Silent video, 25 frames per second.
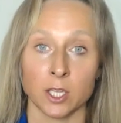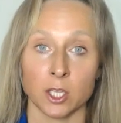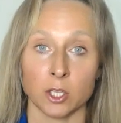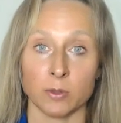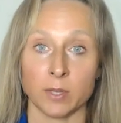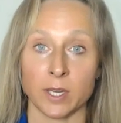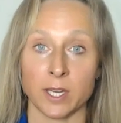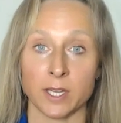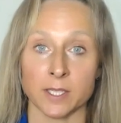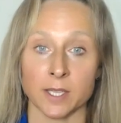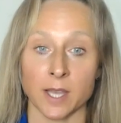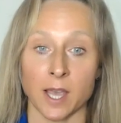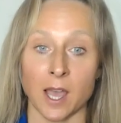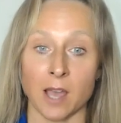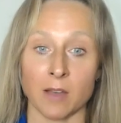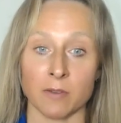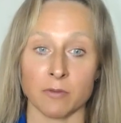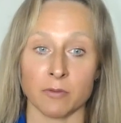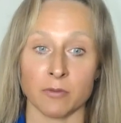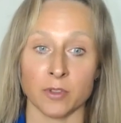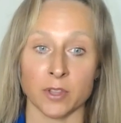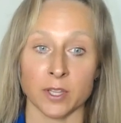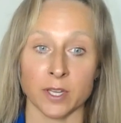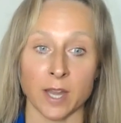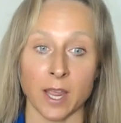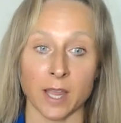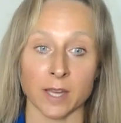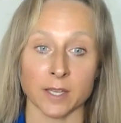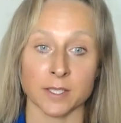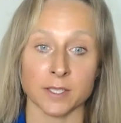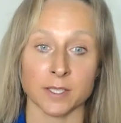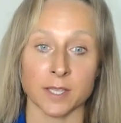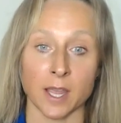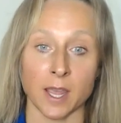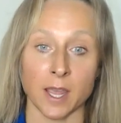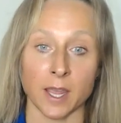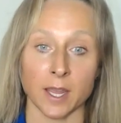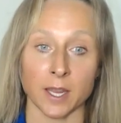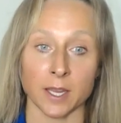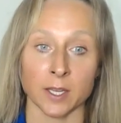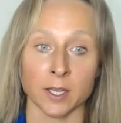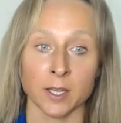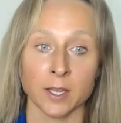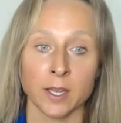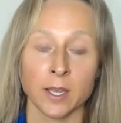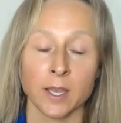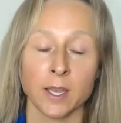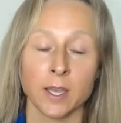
you need to have for the next day.